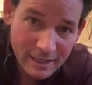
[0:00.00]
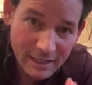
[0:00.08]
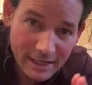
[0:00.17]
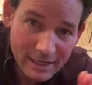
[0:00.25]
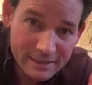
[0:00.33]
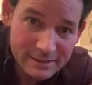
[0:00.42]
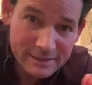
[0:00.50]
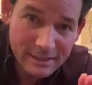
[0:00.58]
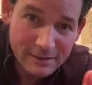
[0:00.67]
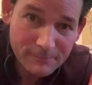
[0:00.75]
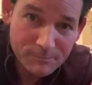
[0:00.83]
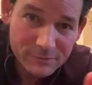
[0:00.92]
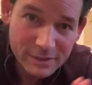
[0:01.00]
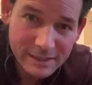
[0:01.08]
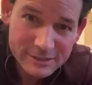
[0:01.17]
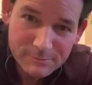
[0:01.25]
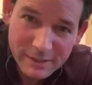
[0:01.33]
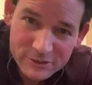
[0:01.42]
and
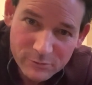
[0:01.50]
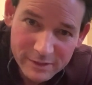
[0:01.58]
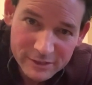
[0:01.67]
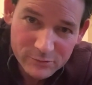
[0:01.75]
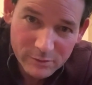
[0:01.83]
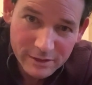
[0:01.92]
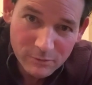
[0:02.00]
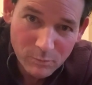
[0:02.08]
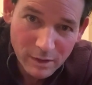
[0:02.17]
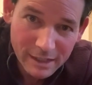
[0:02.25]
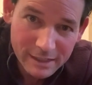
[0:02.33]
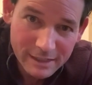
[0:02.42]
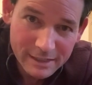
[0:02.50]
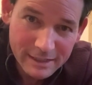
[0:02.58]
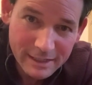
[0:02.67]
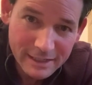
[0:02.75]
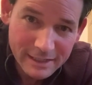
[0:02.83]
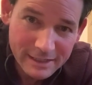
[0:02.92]
let's make 2021
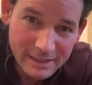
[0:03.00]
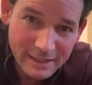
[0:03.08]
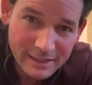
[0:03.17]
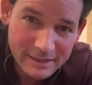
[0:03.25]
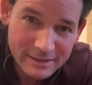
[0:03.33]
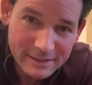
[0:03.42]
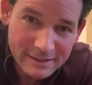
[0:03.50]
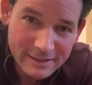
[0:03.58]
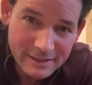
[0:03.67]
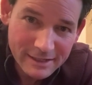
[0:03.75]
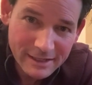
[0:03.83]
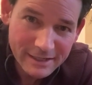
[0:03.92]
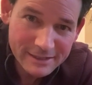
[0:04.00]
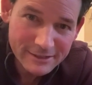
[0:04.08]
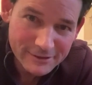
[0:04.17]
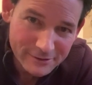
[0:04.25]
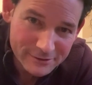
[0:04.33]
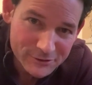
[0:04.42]
a
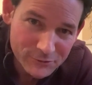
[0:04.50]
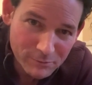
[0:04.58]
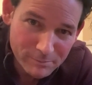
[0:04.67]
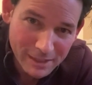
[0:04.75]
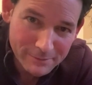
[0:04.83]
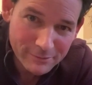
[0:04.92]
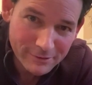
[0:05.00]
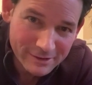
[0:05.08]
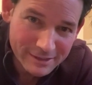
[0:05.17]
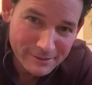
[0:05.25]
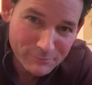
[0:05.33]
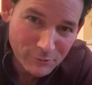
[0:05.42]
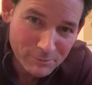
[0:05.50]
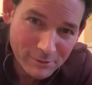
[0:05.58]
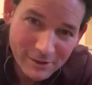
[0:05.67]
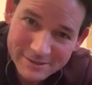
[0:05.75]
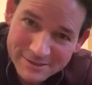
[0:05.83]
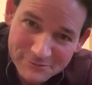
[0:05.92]
year to remember in a more
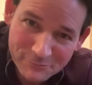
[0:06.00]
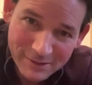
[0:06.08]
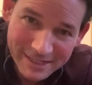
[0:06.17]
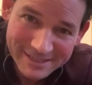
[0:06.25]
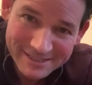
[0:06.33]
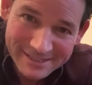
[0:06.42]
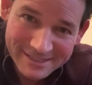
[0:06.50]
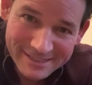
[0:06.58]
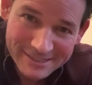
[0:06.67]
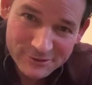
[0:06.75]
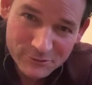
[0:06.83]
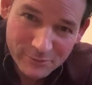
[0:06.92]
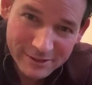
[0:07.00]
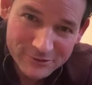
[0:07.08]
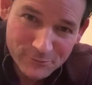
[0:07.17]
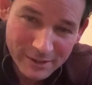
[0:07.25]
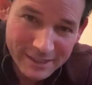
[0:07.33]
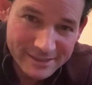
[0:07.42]
positive way than
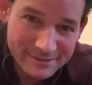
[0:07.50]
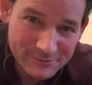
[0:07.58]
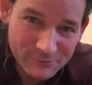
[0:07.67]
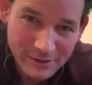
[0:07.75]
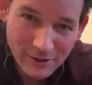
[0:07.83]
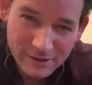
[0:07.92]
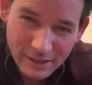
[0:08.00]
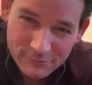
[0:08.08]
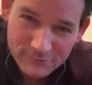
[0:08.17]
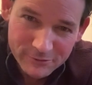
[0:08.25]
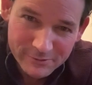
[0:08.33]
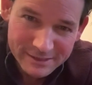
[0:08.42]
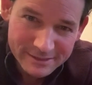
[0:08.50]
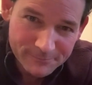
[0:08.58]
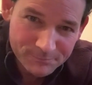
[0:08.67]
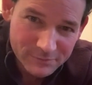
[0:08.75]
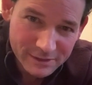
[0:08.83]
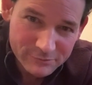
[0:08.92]
2020. We all got through it.
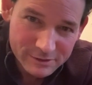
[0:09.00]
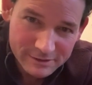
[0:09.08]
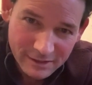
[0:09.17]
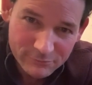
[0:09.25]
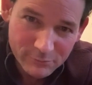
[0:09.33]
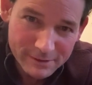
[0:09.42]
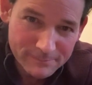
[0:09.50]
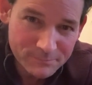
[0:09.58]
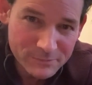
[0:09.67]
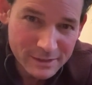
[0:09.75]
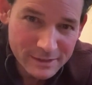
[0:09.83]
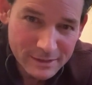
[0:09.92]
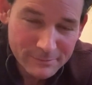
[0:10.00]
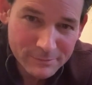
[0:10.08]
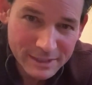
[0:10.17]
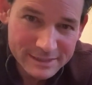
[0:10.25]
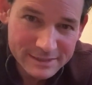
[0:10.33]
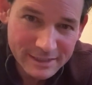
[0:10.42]
It was a tough one,
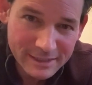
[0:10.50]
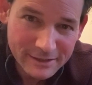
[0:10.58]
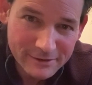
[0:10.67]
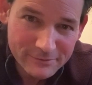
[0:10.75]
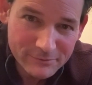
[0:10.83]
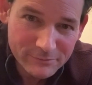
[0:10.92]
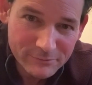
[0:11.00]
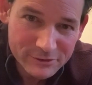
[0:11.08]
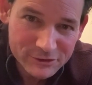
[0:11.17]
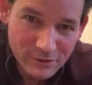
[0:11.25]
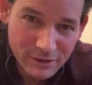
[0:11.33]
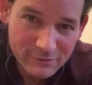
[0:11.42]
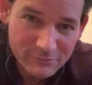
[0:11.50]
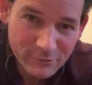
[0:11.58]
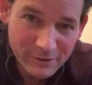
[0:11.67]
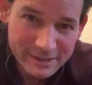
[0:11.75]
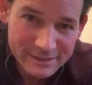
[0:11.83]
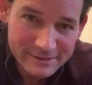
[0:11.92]
but we're stronger
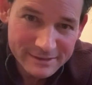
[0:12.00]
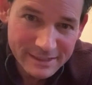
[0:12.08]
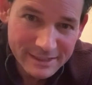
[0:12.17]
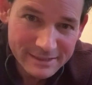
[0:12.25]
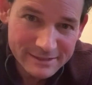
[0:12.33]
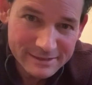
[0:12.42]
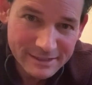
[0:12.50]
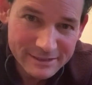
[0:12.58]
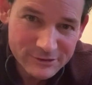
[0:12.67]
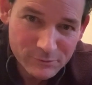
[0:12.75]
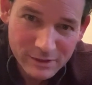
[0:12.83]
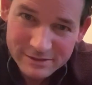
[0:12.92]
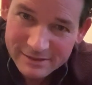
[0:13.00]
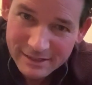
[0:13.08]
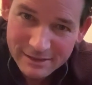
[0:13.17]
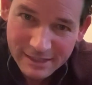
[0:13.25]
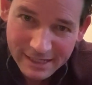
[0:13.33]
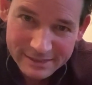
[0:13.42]
for it. And I just want to say
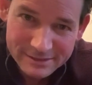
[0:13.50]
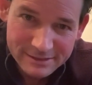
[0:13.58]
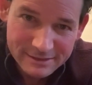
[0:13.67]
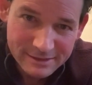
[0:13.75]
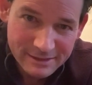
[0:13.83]
thanks,